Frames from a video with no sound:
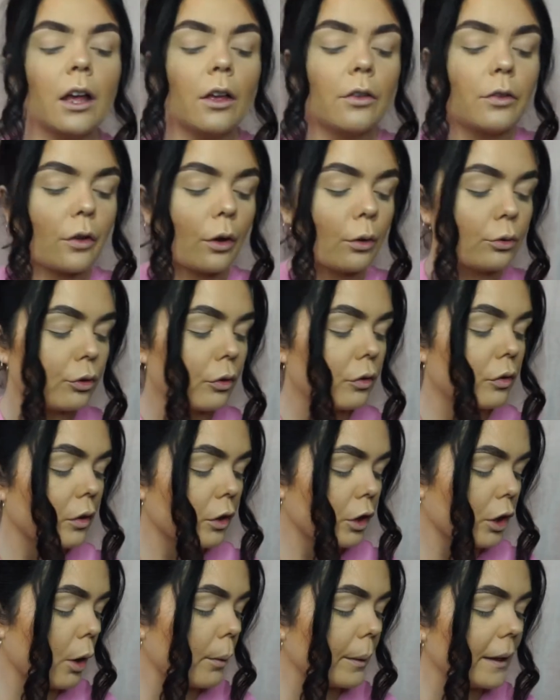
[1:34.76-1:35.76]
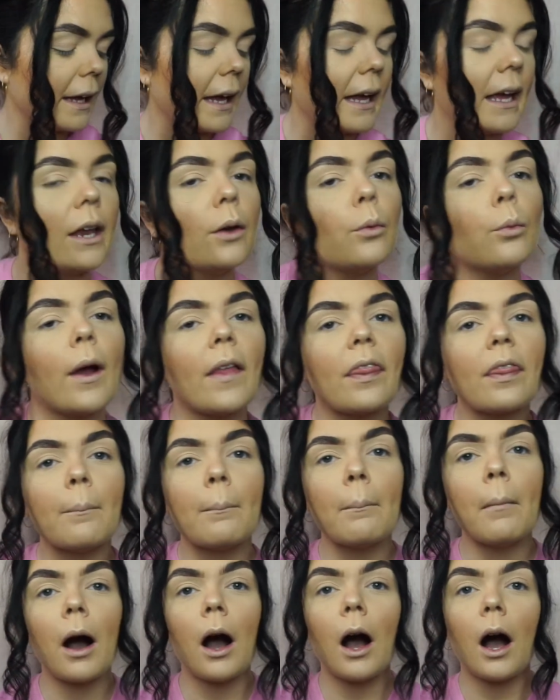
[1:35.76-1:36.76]
So just going in with
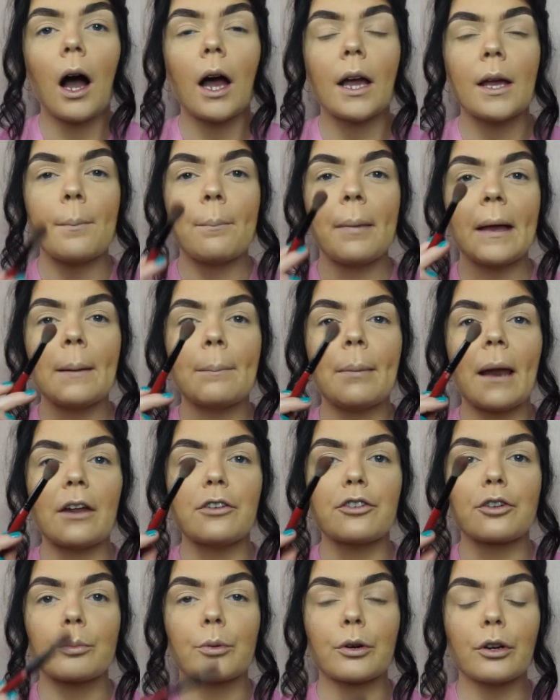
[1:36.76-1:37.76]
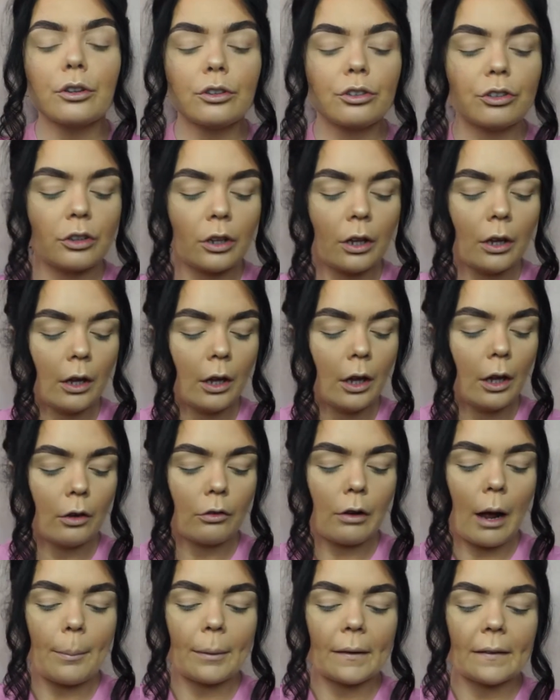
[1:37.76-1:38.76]
my big blender brush,
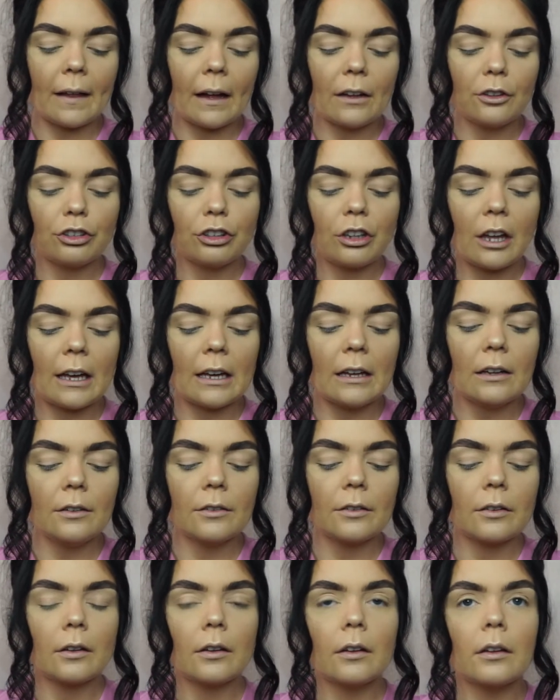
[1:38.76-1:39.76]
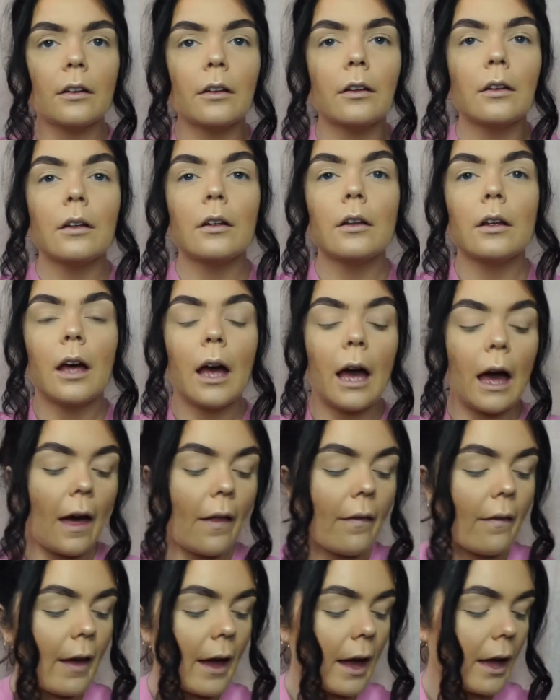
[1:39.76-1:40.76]
grabbing that shade,
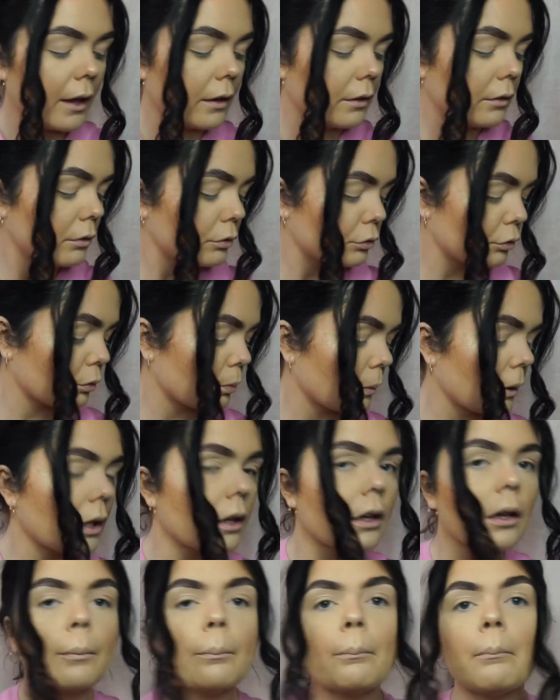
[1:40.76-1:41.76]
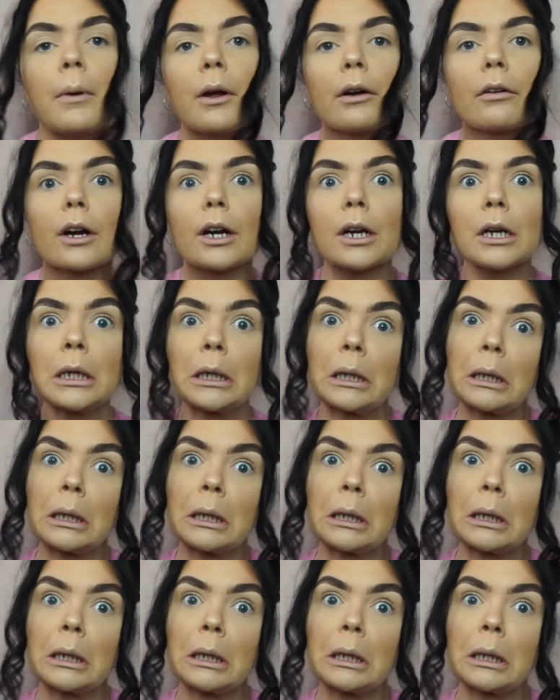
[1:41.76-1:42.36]
and then just my little mirror,